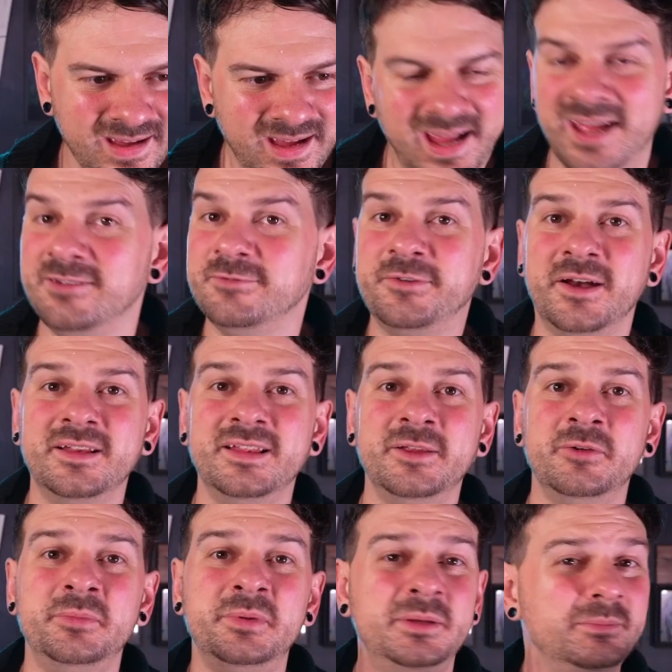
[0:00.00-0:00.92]
And
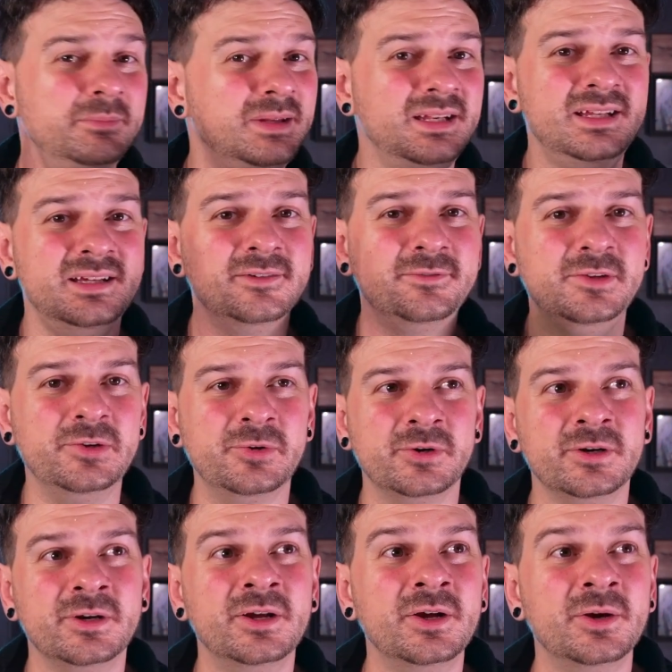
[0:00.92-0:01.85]
finally would be Media
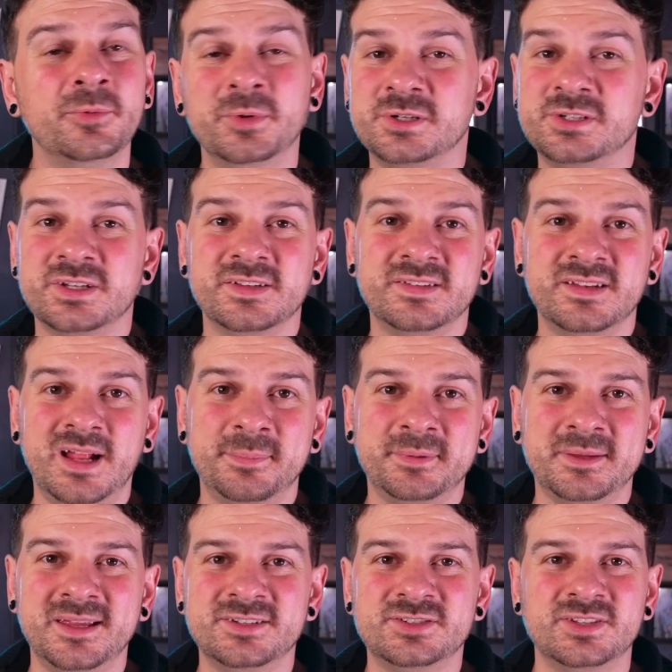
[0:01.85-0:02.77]
Viewer, which is an
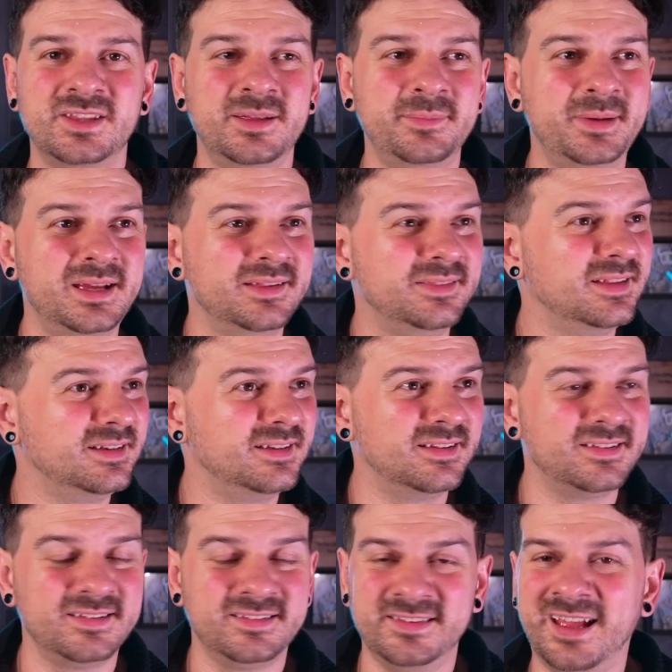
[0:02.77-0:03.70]
application they made that
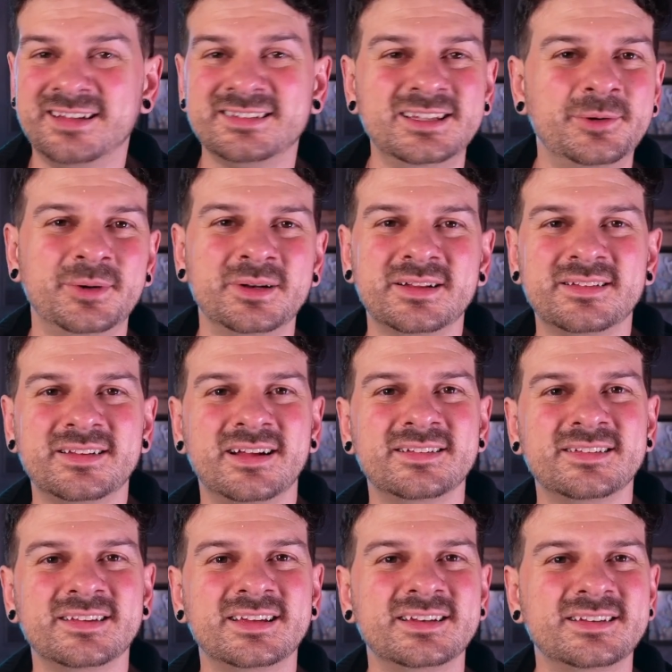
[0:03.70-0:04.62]
does exactly what it
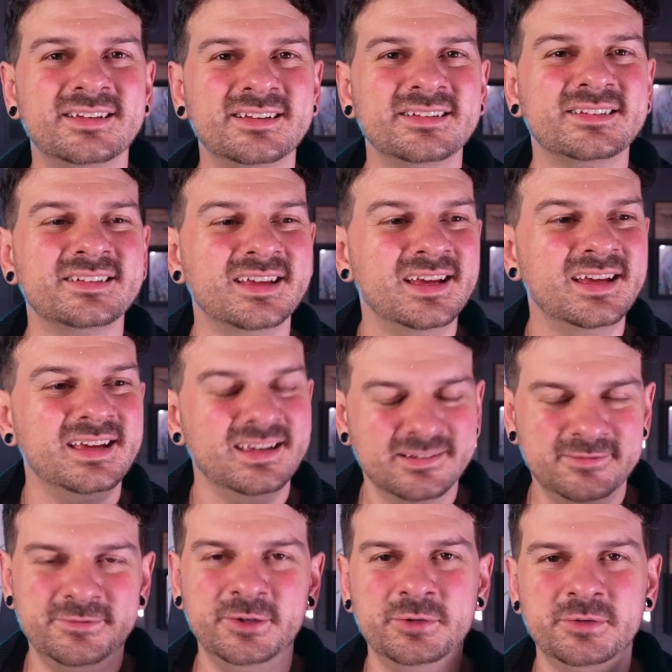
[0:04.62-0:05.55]
sounds like it does.
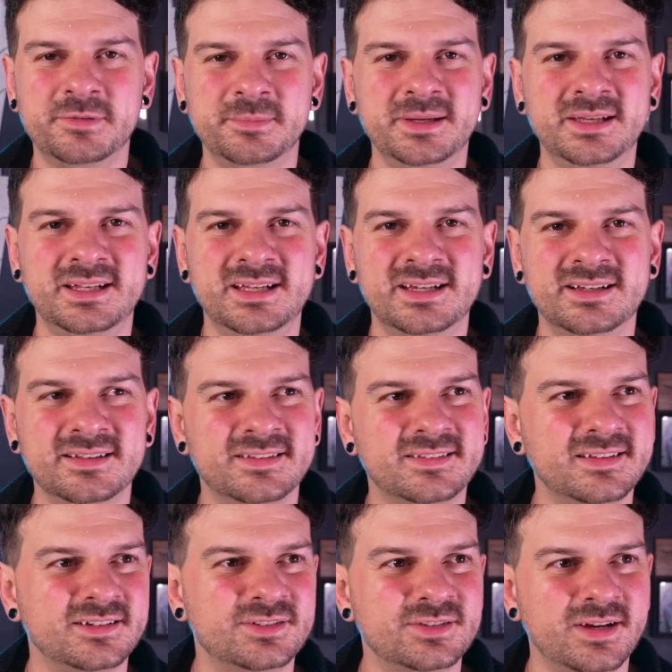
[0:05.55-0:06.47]
It views media
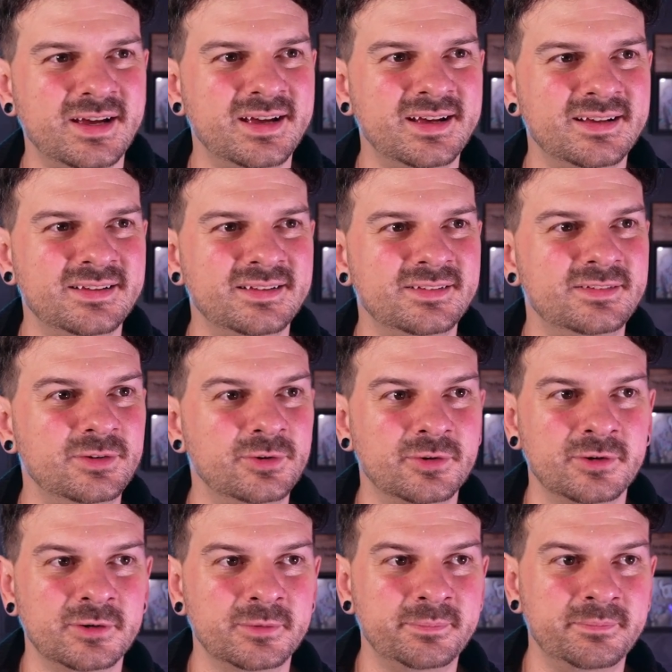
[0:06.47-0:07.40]
such as
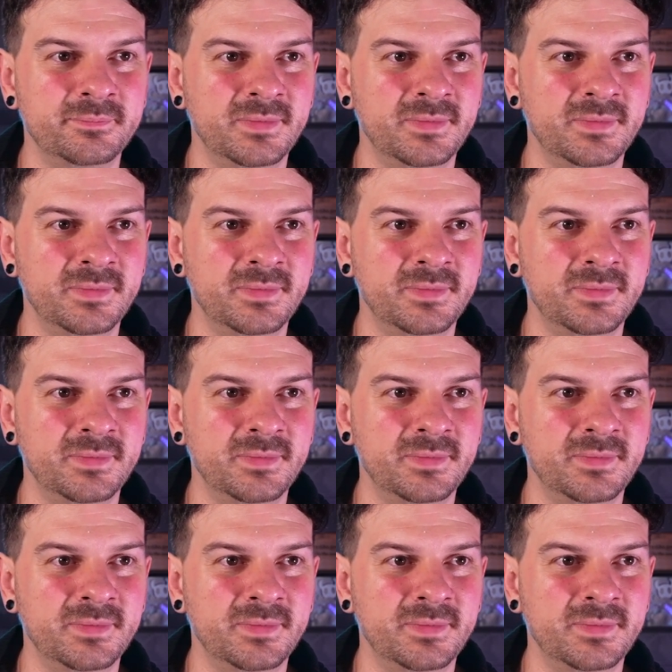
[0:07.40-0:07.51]
your